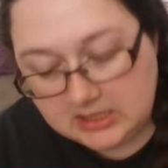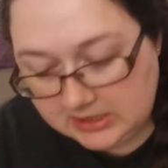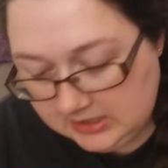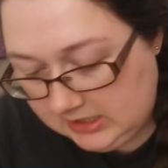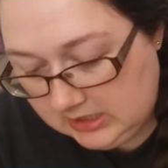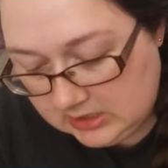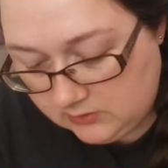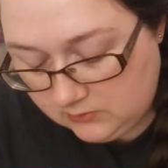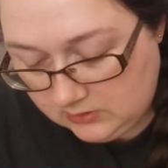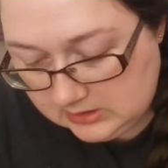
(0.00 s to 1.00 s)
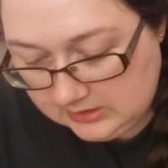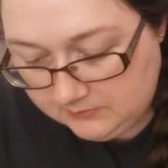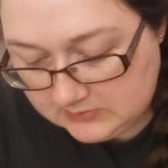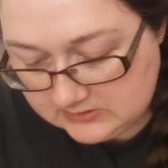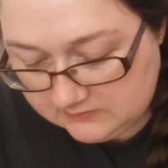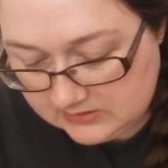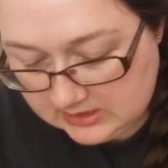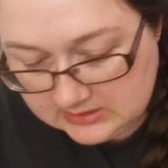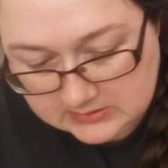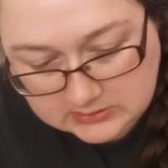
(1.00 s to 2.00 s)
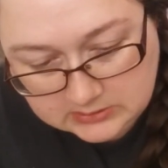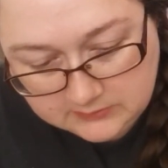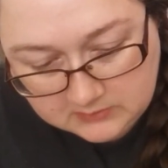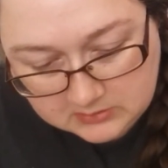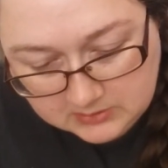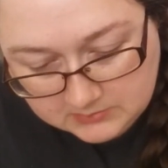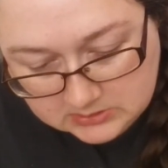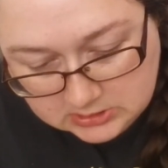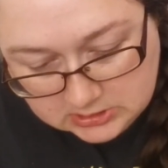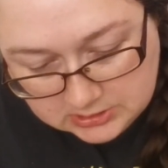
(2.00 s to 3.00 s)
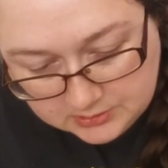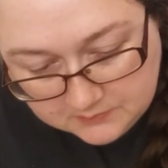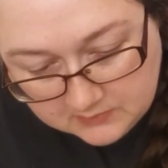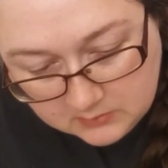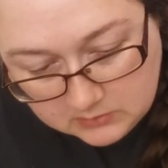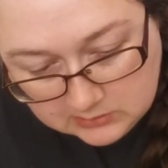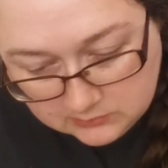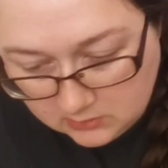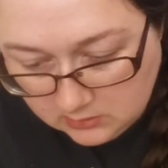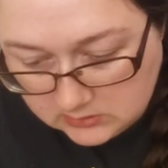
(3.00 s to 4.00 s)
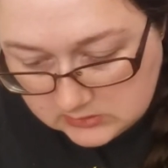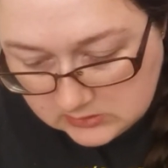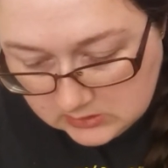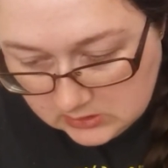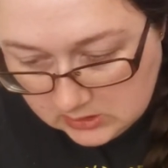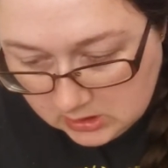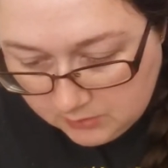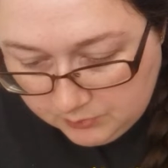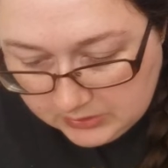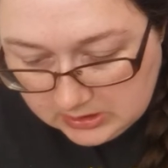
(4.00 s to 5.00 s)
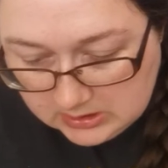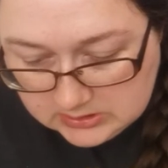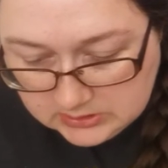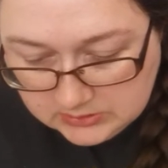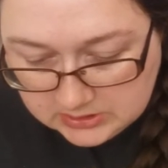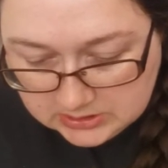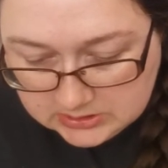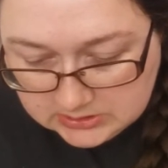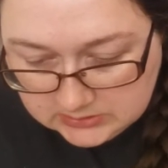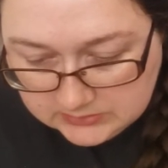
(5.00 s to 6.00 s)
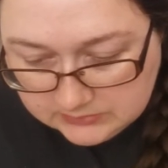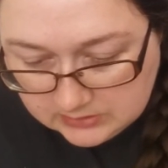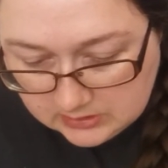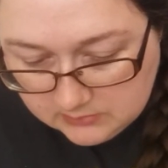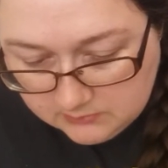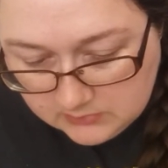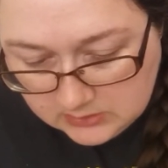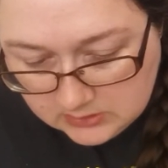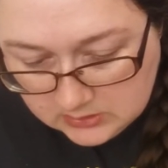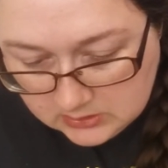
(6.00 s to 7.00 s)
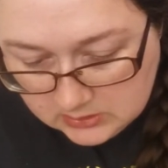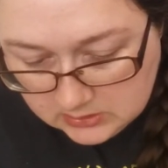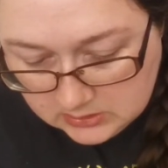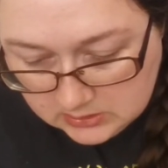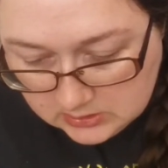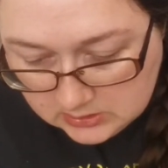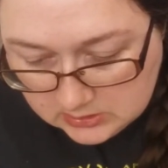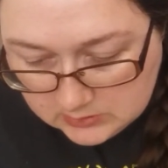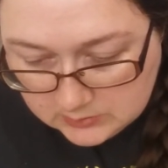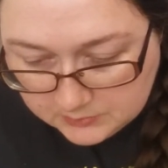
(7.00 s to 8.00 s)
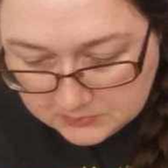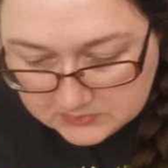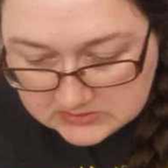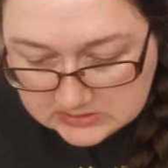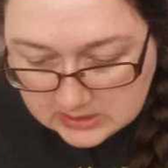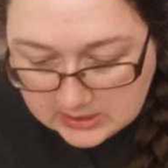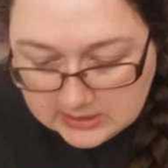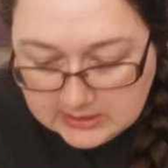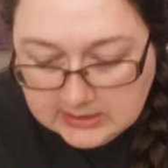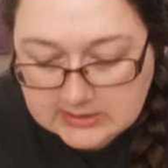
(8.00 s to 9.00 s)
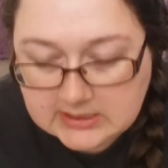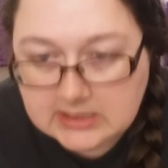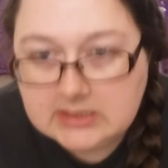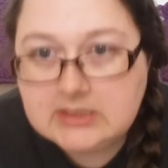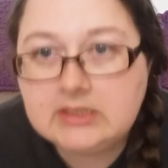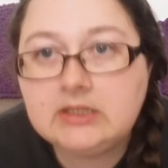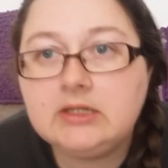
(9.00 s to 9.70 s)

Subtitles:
I think I caught a glimpse of this. I don't know if I'm going to be able to show it very well or not. But you can do them double-sided.